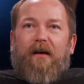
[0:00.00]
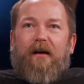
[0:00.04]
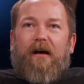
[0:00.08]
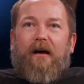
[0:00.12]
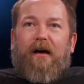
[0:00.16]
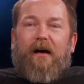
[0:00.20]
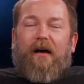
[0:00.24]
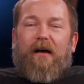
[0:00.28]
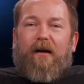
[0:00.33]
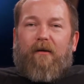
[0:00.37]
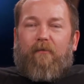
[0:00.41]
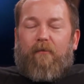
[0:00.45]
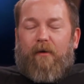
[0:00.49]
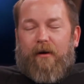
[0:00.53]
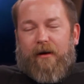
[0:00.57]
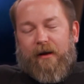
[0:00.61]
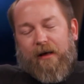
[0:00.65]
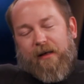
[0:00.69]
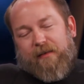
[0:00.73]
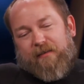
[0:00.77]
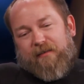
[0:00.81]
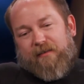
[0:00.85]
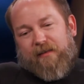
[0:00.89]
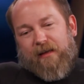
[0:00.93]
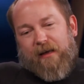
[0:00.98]
on a
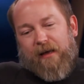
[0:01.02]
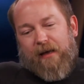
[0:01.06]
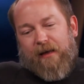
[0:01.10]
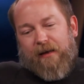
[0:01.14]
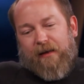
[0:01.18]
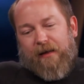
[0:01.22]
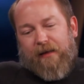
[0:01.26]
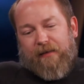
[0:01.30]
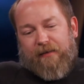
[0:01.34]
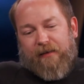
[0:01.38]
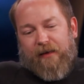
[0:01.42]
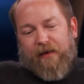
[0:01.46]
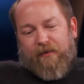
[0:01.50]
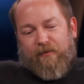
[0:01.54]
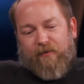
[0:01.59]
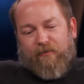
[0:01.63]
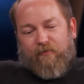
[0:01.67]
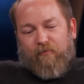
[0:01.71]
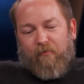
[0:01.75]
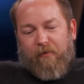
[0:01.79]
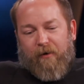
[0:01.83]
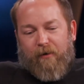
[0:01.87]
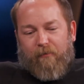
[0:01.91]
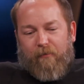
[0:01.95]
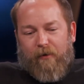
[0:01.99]
one-night stand at the age of
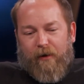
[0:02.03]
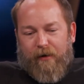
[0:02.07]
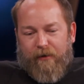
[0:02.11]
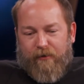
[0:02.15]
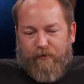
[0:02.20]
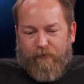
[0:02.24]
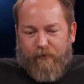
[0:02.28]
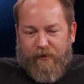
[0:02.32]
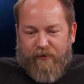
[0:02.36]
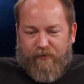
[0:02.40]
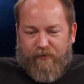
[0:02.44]
21 to a